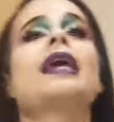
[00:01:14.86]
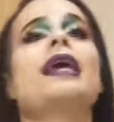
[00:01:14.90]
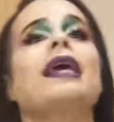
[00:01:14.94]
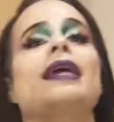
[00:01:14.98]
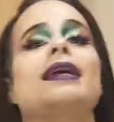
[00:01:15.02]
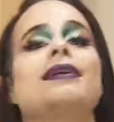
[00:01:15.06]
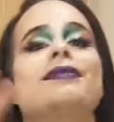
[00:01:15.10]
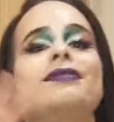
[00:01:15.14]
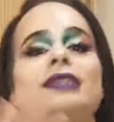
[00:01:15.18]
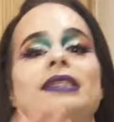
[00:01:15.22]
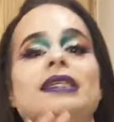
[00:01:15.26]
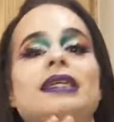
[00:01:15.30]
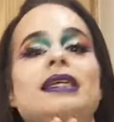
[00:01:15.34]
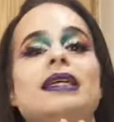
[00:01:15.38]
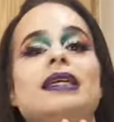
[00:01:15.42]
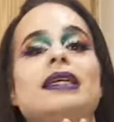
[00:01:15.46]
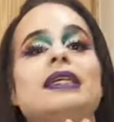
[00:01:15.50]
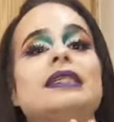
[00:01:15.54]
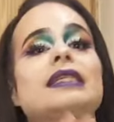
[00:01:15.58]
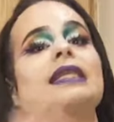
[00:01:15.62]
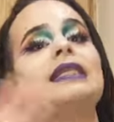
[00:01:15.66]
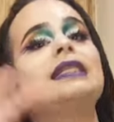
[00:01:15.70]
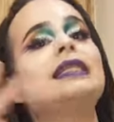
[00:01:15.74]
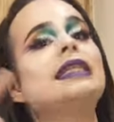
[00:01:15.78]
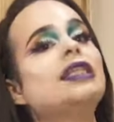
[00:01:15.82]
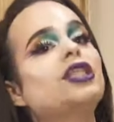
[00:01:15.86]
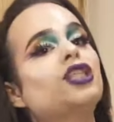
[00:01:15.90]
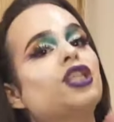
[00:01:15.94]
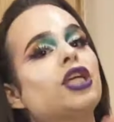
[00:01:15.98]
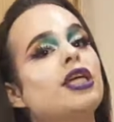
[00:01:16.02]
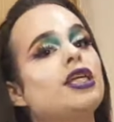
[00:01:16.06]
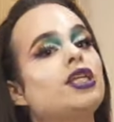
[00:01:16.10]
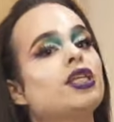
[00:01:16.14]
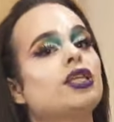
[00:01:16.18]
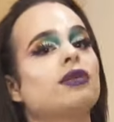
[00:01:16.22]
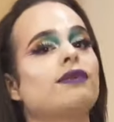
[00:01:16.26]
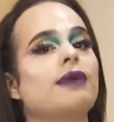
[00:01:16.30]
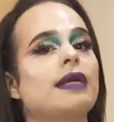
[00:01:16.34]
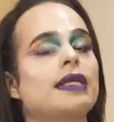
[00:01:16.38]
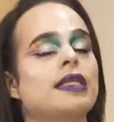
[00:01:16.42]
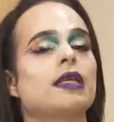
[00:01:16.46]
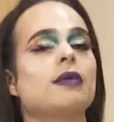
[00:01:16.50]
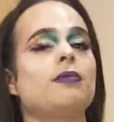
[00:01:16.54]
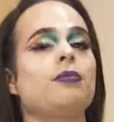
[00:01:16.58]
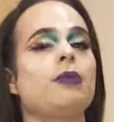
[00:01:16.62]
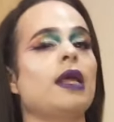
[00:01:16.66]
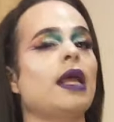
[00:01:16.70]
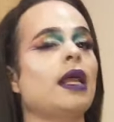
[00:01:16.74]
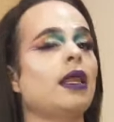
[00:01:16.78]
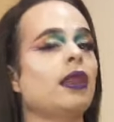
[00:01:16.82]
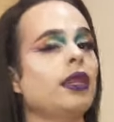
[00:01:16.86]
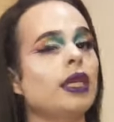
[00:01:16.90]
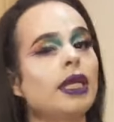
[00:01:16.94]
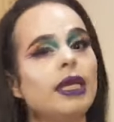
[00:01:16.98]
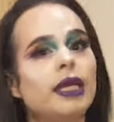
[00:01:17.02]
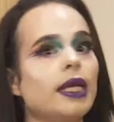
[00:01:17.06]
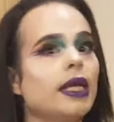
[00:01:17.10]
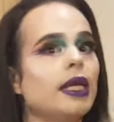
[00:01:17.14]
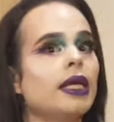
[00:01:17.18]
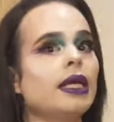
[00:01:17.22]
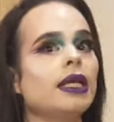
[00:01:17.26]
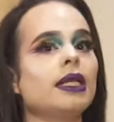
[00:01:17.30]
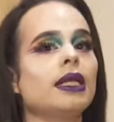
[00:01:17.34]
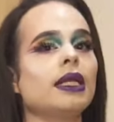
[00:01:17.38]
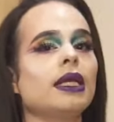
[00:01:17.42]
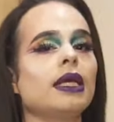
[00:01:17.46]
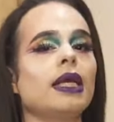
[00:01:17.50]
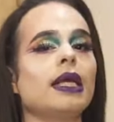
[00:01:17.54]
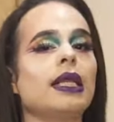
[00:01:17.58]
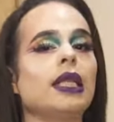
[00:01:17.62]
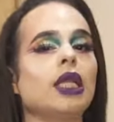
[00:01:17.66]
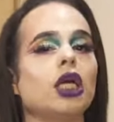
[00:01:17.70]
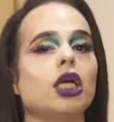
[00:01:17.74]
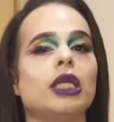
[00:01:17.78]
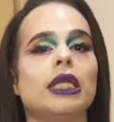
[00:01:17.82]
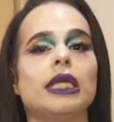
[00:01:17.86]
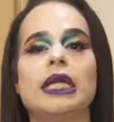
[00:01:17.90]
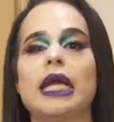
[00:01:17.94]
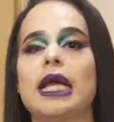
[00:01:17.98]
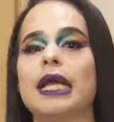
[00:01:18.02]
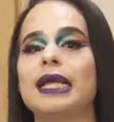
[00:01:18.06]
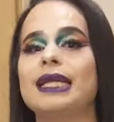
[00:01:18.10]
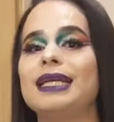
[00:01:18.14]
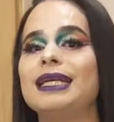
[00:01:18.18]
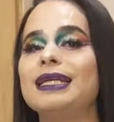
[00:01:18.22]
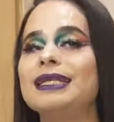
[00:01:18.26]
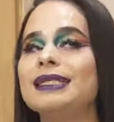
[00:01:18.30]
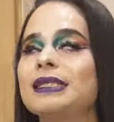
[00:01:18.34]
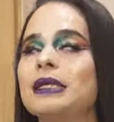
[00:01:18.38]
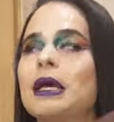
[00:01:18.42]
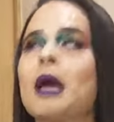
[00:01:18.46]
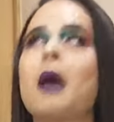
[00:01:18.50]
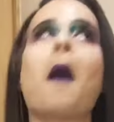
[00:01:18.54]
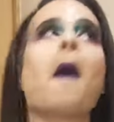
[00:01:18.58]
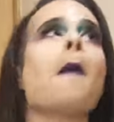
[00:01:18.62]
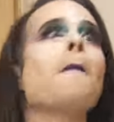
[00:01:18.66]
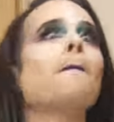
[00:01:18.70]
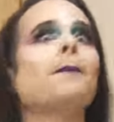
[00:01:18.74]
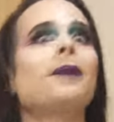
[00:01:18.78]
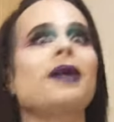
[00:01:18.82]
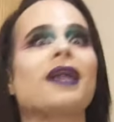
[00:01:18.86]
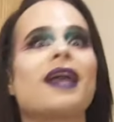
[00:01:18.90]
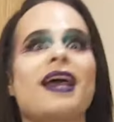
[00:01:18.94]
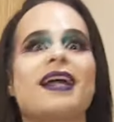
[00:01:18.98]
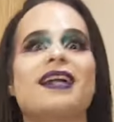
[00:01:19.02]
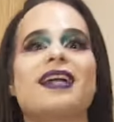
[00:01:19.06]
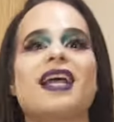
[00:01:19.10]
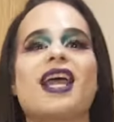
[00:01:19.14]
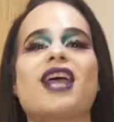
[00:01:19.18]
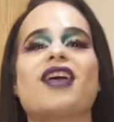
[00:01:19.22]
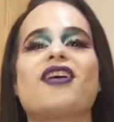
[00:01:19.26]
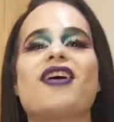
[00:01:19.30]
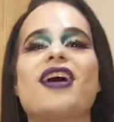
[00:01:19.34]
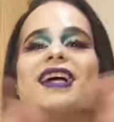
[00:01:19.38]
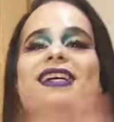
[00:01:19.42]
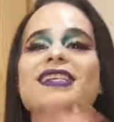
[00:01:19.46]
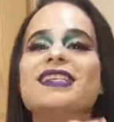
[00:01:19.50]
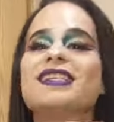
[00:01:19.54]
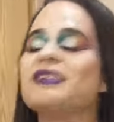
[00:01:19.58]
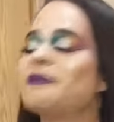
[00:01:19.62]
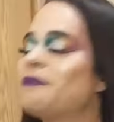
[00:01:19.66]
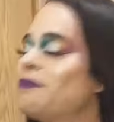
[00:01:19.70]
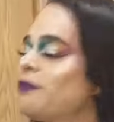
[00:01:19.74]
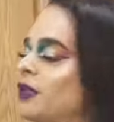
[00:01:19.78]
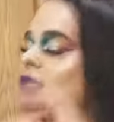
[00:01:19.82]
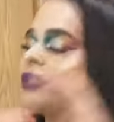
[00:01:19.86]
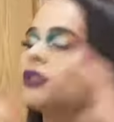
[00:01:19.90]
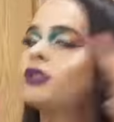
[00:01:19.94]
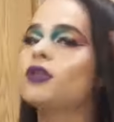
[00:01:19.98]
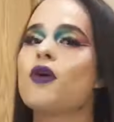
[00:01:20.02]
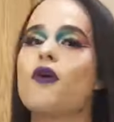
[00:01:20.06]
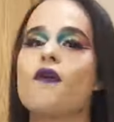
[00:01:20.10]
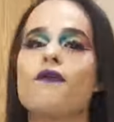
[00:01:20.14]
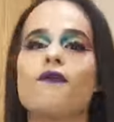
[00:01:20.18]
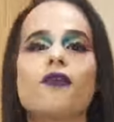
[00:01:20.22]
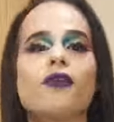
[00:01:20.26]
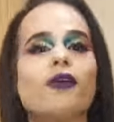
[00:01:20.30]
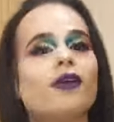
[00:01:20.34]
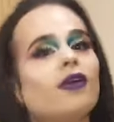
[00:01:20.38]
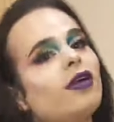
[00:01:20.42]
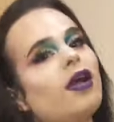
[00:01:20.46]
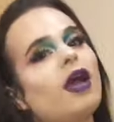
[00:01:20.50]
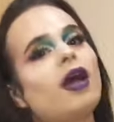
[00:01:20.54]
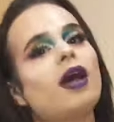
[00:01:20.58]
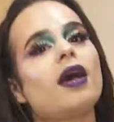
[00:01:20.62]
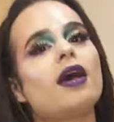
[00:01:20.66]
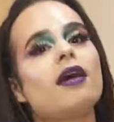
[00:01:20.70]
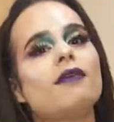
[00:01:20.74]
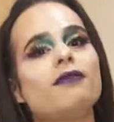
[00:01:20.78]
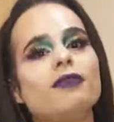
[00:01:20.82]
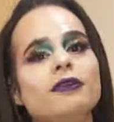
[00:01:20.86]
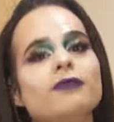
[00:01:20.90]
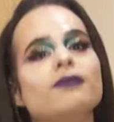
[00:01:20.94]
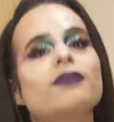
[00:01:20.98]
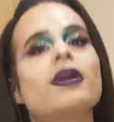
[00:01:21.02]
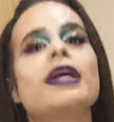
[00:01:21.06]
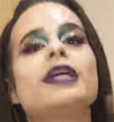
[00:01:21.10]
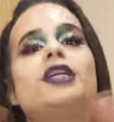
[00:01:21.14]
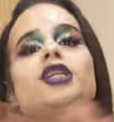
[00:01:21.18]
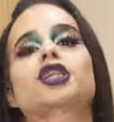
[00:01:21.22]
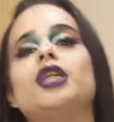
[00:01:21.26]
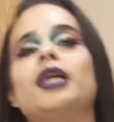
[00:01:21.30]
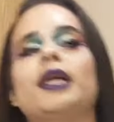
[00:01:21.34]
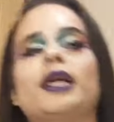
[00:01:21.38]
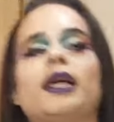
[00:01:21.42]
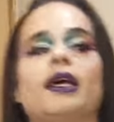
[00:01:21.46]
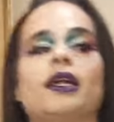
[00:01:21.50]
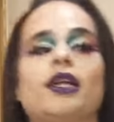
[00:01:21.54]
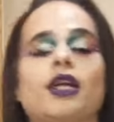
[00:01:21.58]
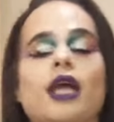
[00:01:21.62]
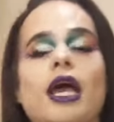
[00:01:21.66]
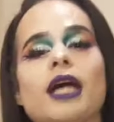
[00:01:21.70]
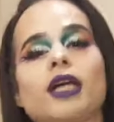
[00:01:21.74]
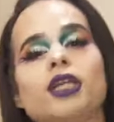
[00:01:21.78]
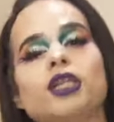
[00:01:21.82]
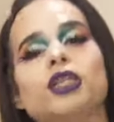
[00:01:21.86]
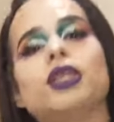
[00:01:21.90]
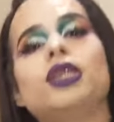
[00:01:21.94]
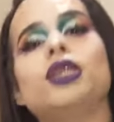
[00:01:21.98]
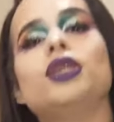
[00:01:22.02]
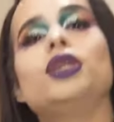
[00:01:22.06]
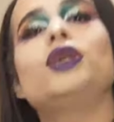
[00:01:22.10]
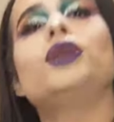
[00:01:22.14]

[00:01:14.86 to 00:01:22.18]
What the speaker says: KFC, because they did change the recipe, I think, in the early 90s, but I digress. So for oven fried chicken, you actually